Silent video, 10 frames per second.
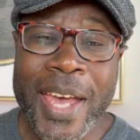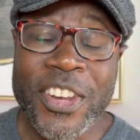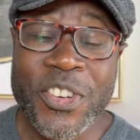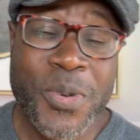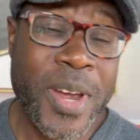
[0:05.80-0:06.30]
I
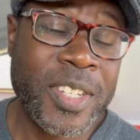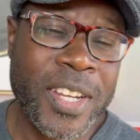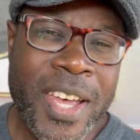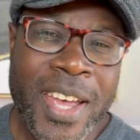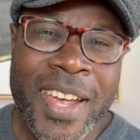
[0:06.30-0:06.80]
trust
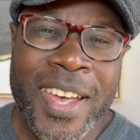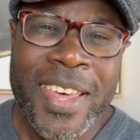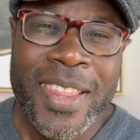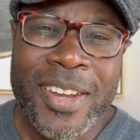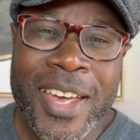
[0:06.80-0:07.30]

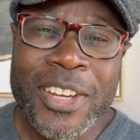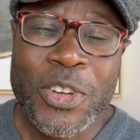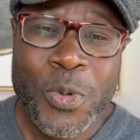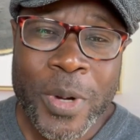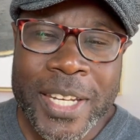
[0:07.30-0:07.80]
that you had a
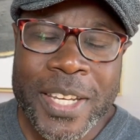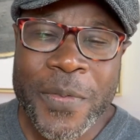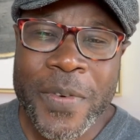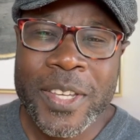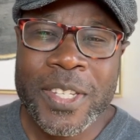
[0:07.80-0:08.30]
great
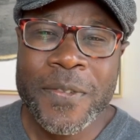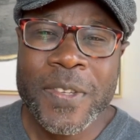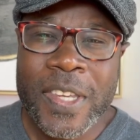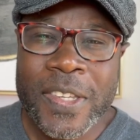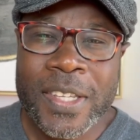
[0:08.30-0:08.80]
festive
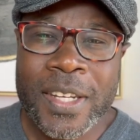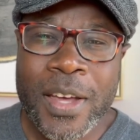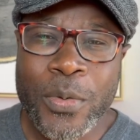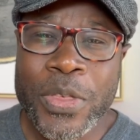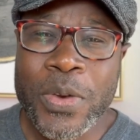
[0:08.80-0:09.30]
season
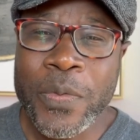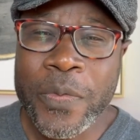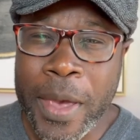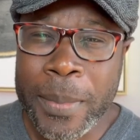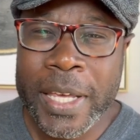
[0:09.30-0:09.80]
with your
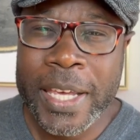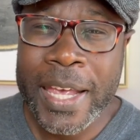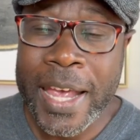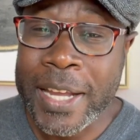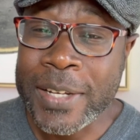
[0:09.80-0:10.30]
family
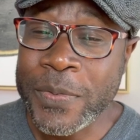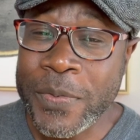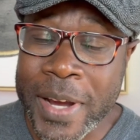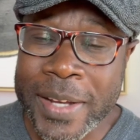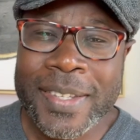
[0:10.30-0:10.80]
and
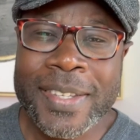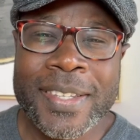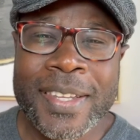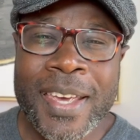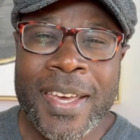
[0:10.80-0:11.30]

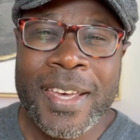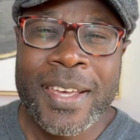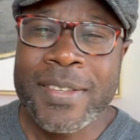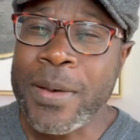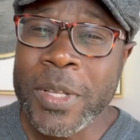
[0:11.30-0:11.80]
friends.
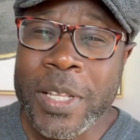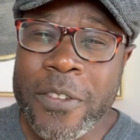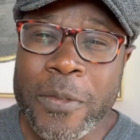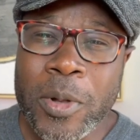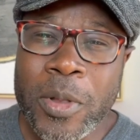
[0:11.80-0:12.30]
It's
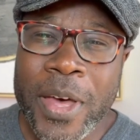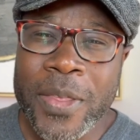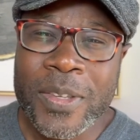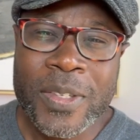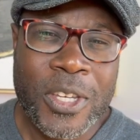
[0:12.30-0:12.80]
unbelievable that
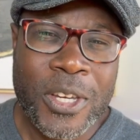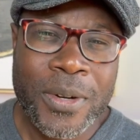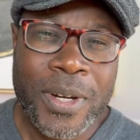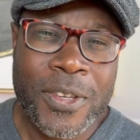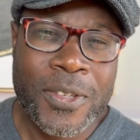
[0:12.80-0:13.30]
this
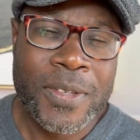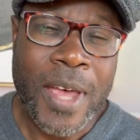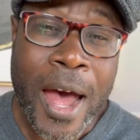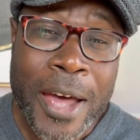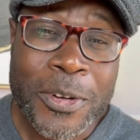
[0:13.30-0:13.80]
year is
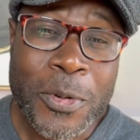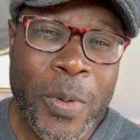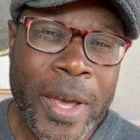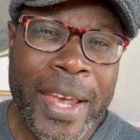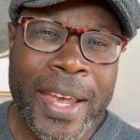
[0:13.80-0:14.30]

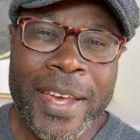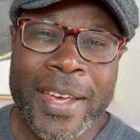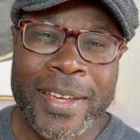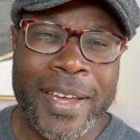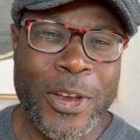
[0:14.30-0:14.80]
underway.
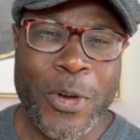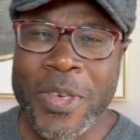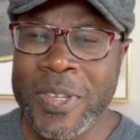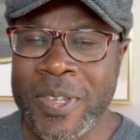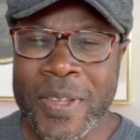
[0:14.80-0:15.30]
I know
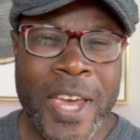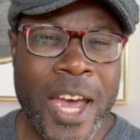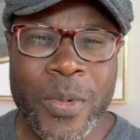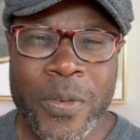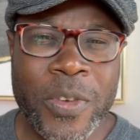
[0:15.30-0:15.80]
this is a
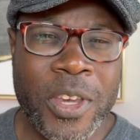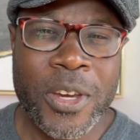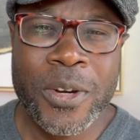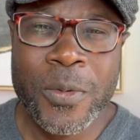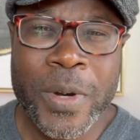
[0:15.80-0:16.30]
time of
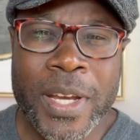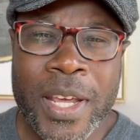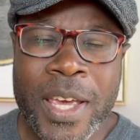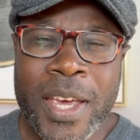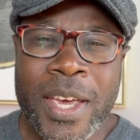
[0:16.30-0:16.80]
year
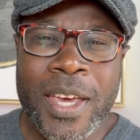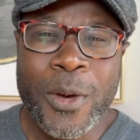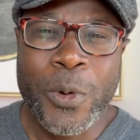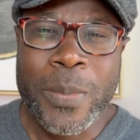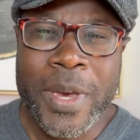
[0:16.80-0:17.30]

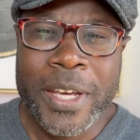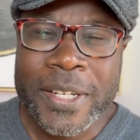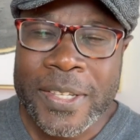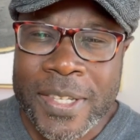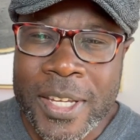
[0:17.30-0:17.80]
when we make
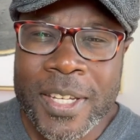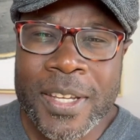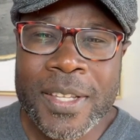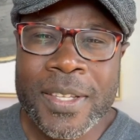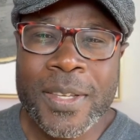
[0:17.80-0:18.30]

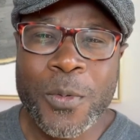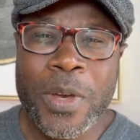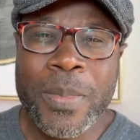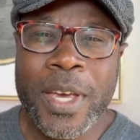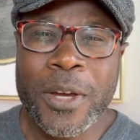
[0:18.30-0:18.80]
decisions, we
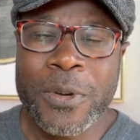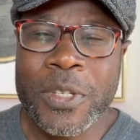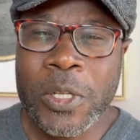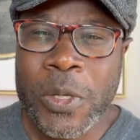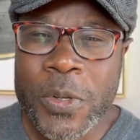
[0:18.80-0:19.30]
make
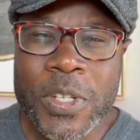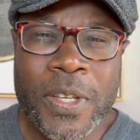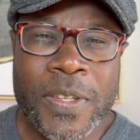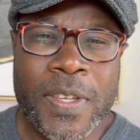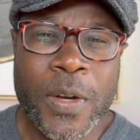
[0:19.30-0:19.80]

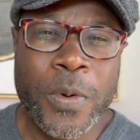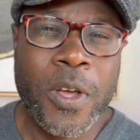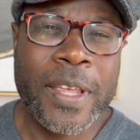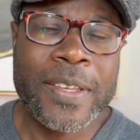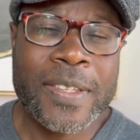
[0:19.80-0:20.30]
resolutions, and we're
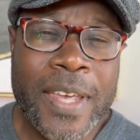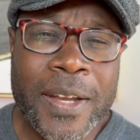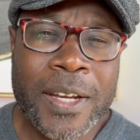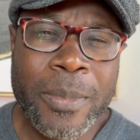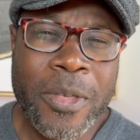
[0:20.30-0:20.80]
all
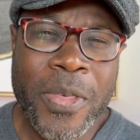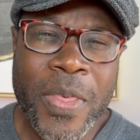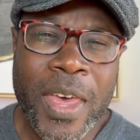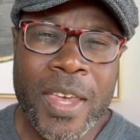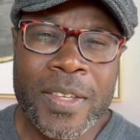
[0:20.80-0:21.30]
excited about the
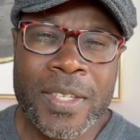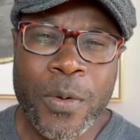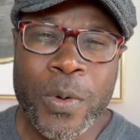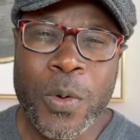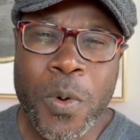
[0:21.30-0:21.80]
things that
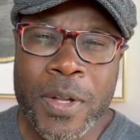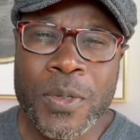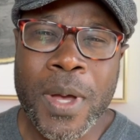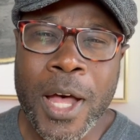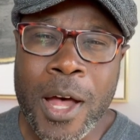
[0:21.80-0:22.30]
we want
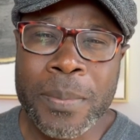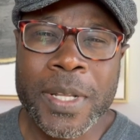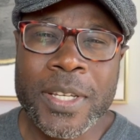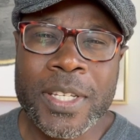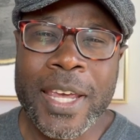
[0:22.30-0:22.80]
to
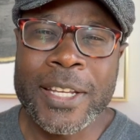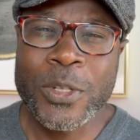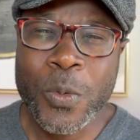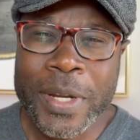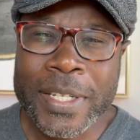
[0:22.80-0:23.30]
accomplish in
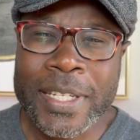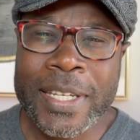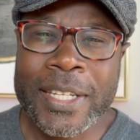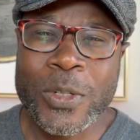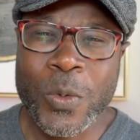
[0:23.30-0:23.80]

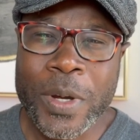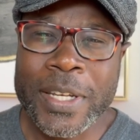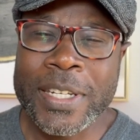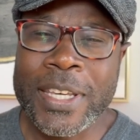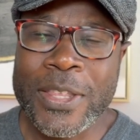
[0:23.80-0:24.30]

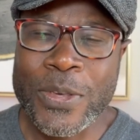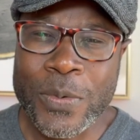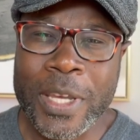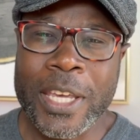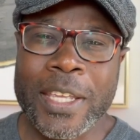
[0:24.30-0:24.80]

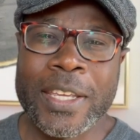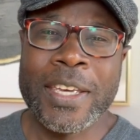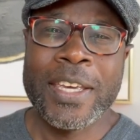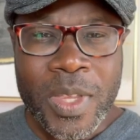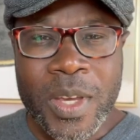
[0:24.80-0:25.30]
2023.
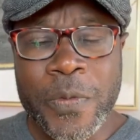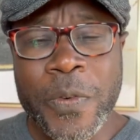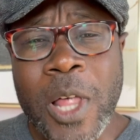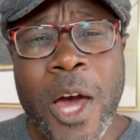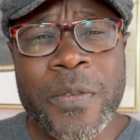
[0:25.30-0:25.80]
For
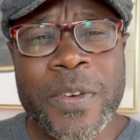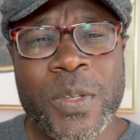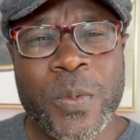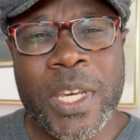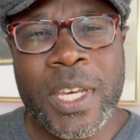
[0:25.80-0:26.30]
a lot of
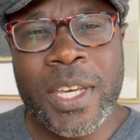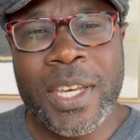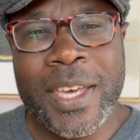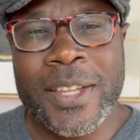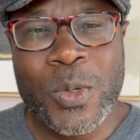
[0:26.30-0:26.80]
us, we
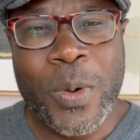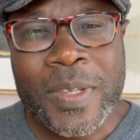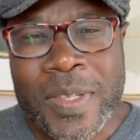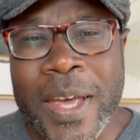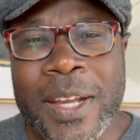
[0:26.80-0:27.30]
get so
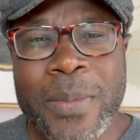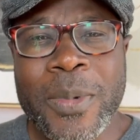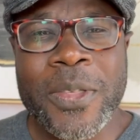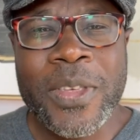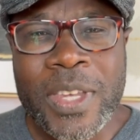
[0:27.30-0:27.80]
excited
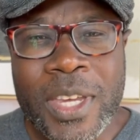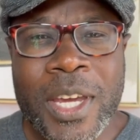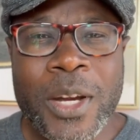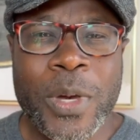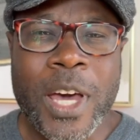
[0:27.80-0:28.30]
about the
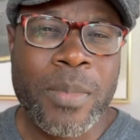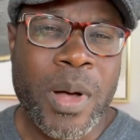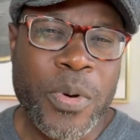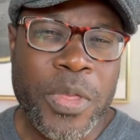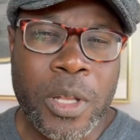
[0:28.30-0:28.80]
year, we come
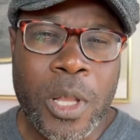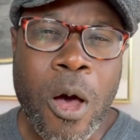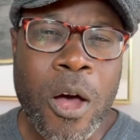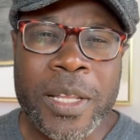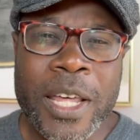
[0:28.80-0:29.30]
up with a
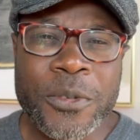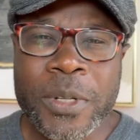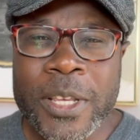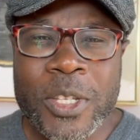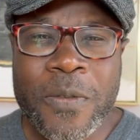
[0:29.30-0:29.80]
long laundry
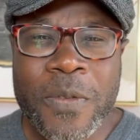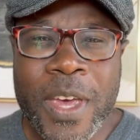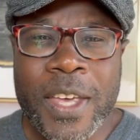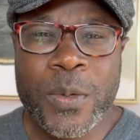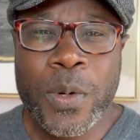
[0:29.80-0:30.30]
list of
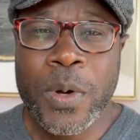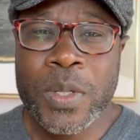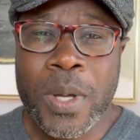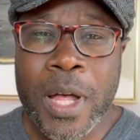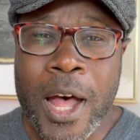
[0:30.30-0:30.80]
things we want
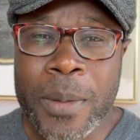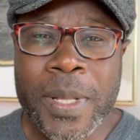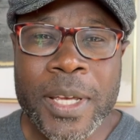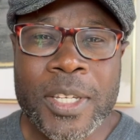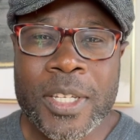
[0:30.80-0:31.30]
to accomplish.